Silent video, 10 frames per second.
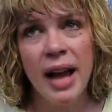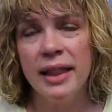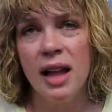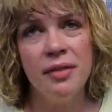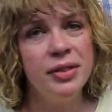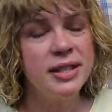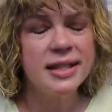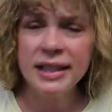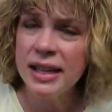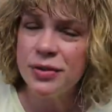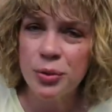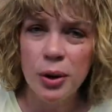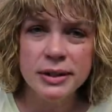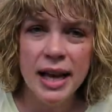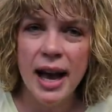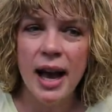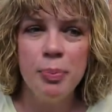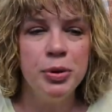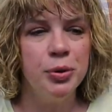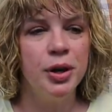I love the sleeves rolled
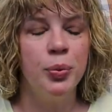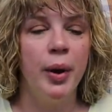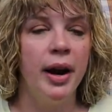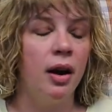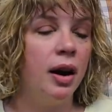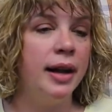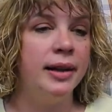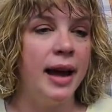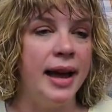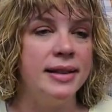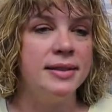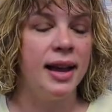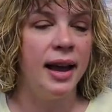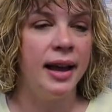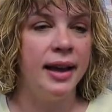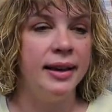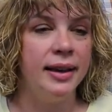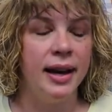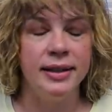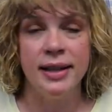up. You could wear it as a
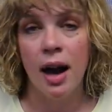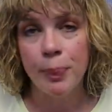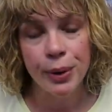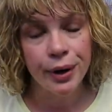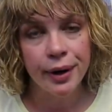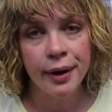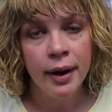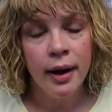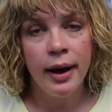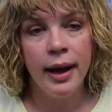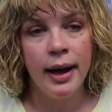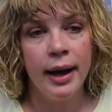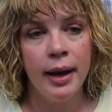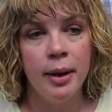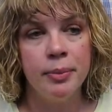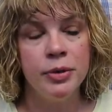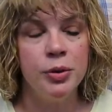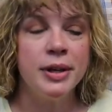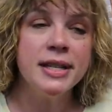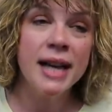uh, topper. Um,
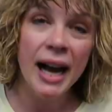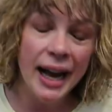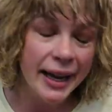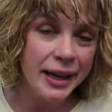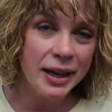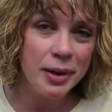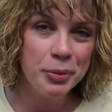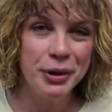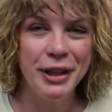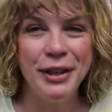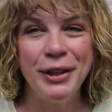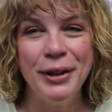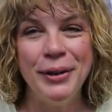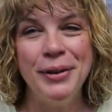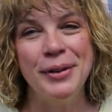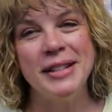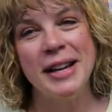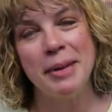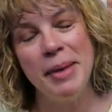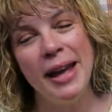you can tie them really cute. You can
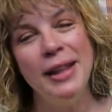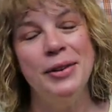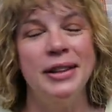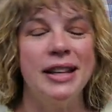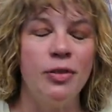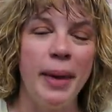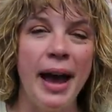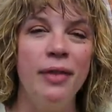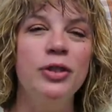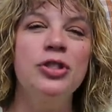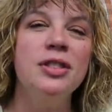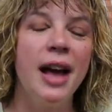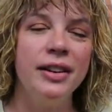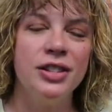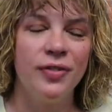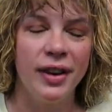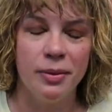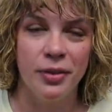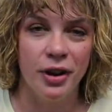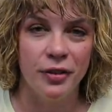tuck them in. You can leave them out. There's just, I just
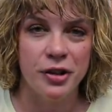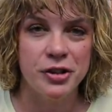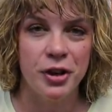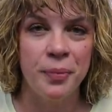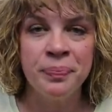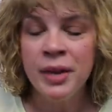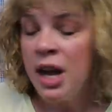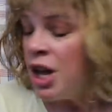find them very versatile.